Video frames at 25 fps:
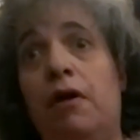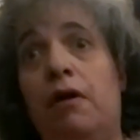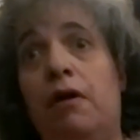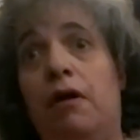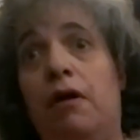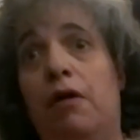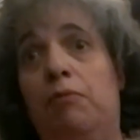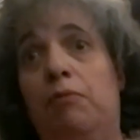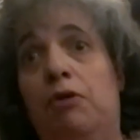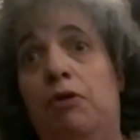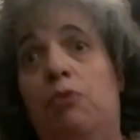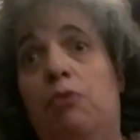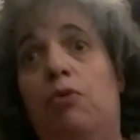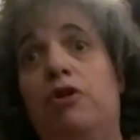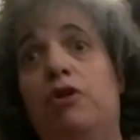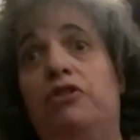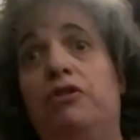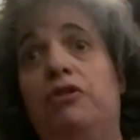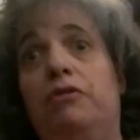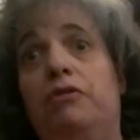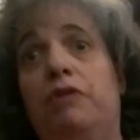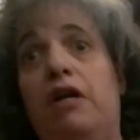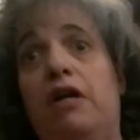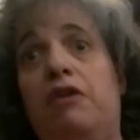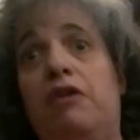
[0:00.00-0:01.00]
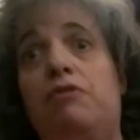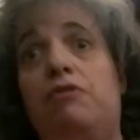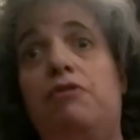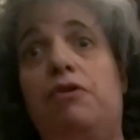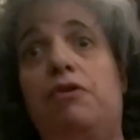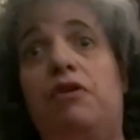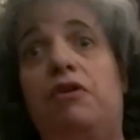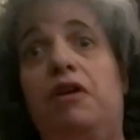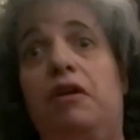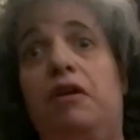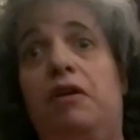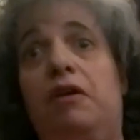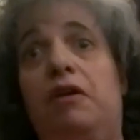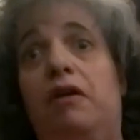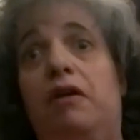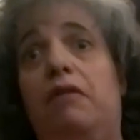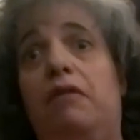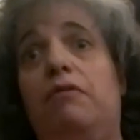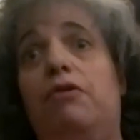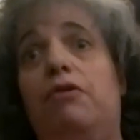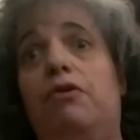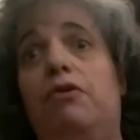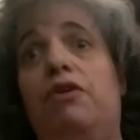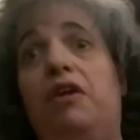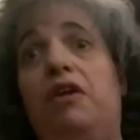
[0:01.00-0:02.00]
It wasn't like
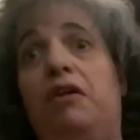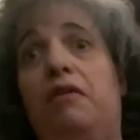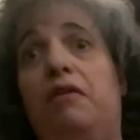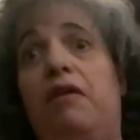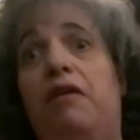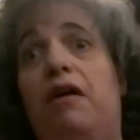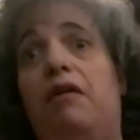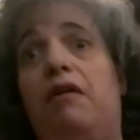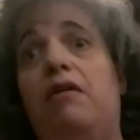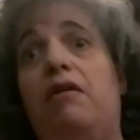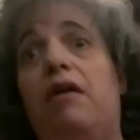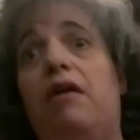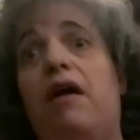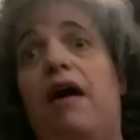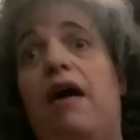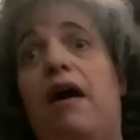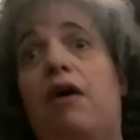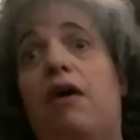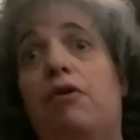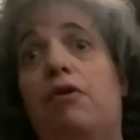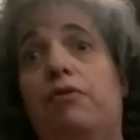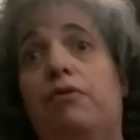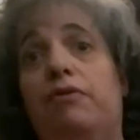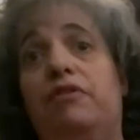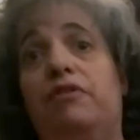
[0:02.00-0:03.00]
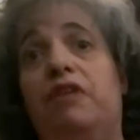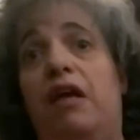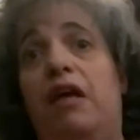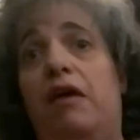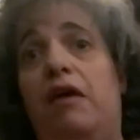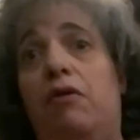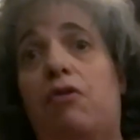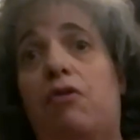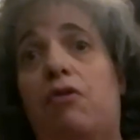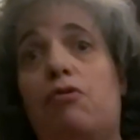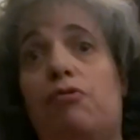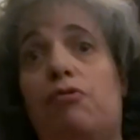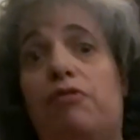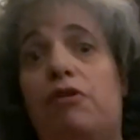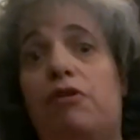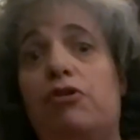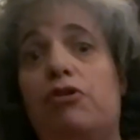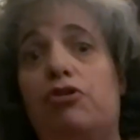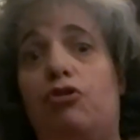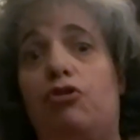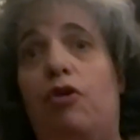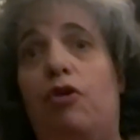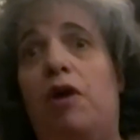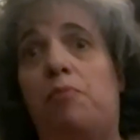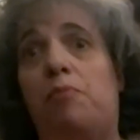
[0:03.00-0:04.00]
looking out and saying, oh, there's
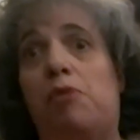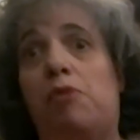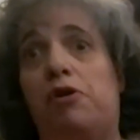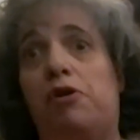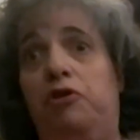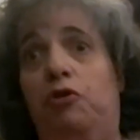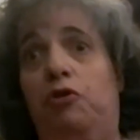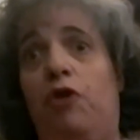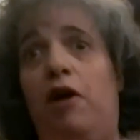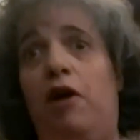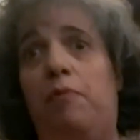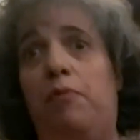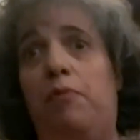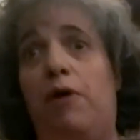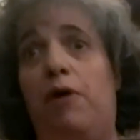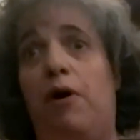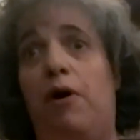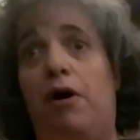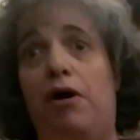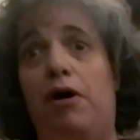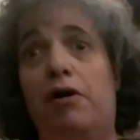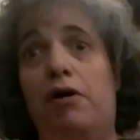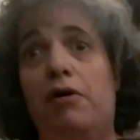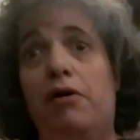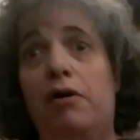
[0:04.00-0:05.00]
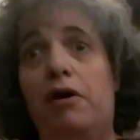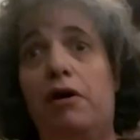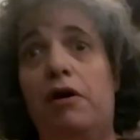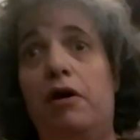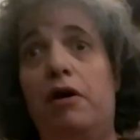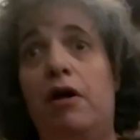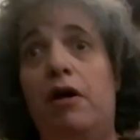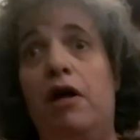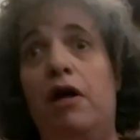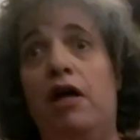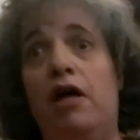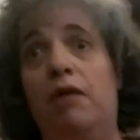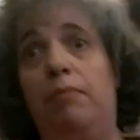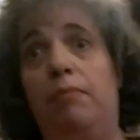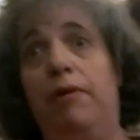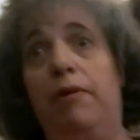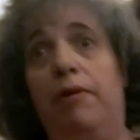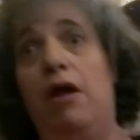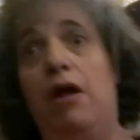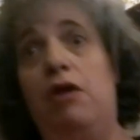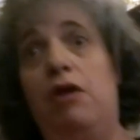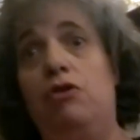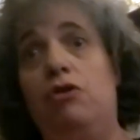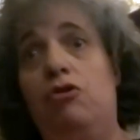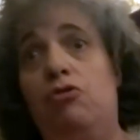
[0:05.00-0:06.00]
grandma and grandpa, but
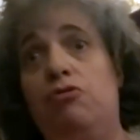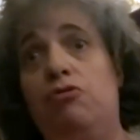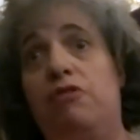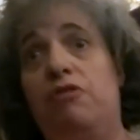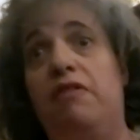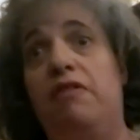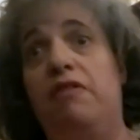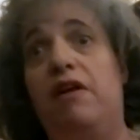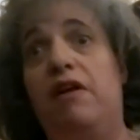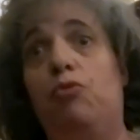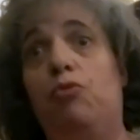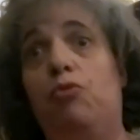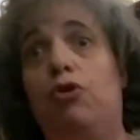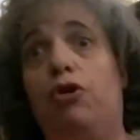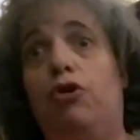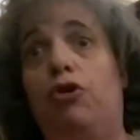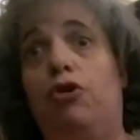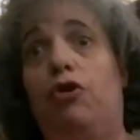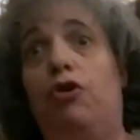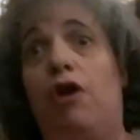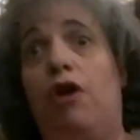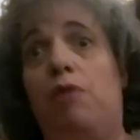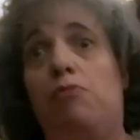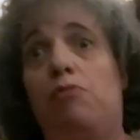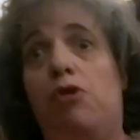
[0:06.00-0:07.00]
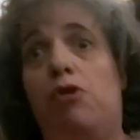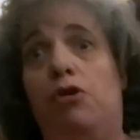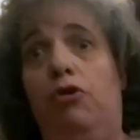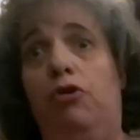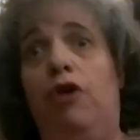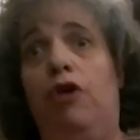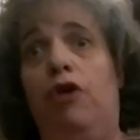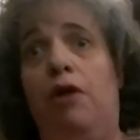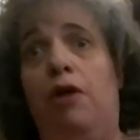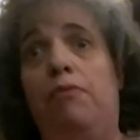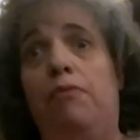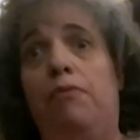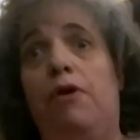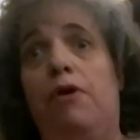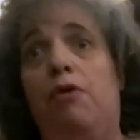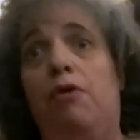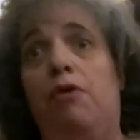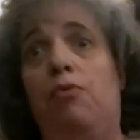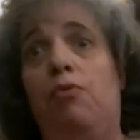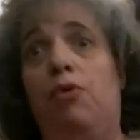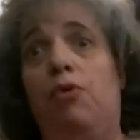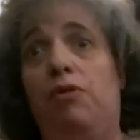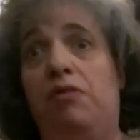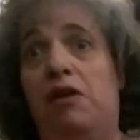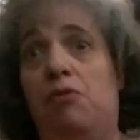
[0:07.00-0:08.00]
I knew that they were grandma and grandpa
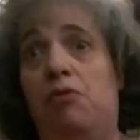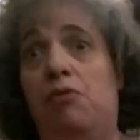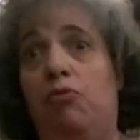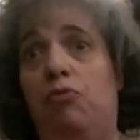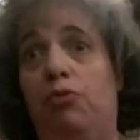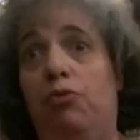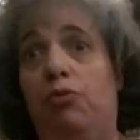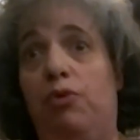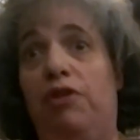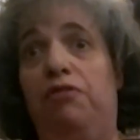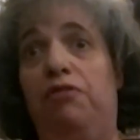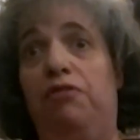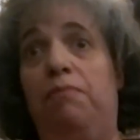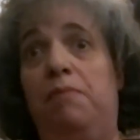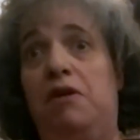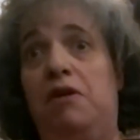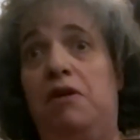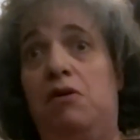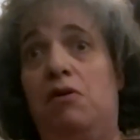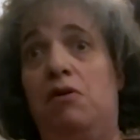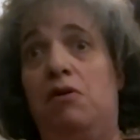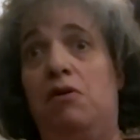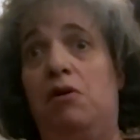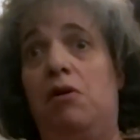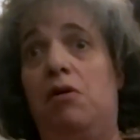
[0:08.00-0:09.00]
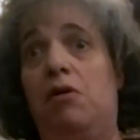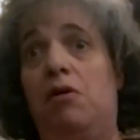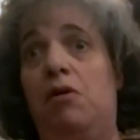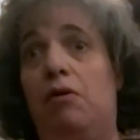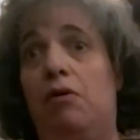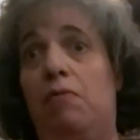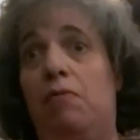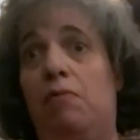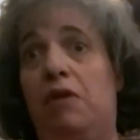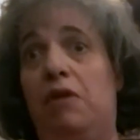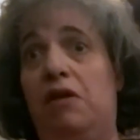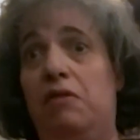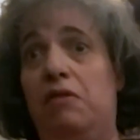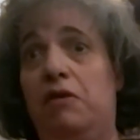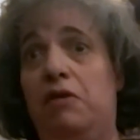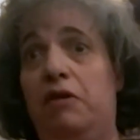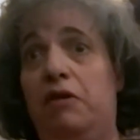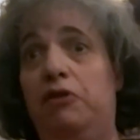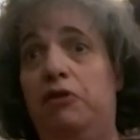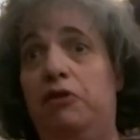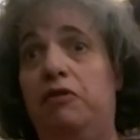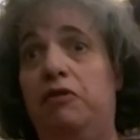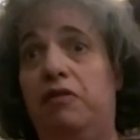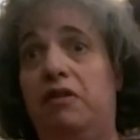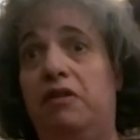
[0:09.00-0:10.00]
when they were with me in
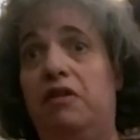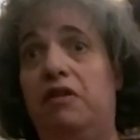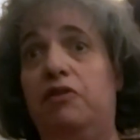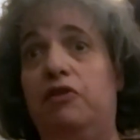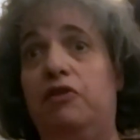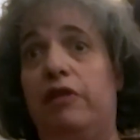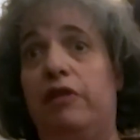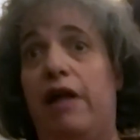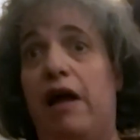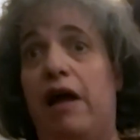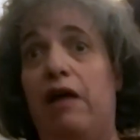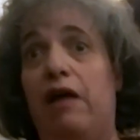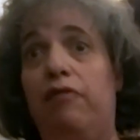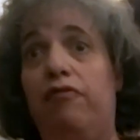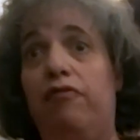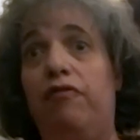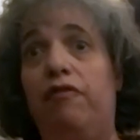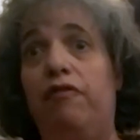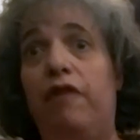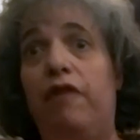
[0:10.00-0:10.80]
this life.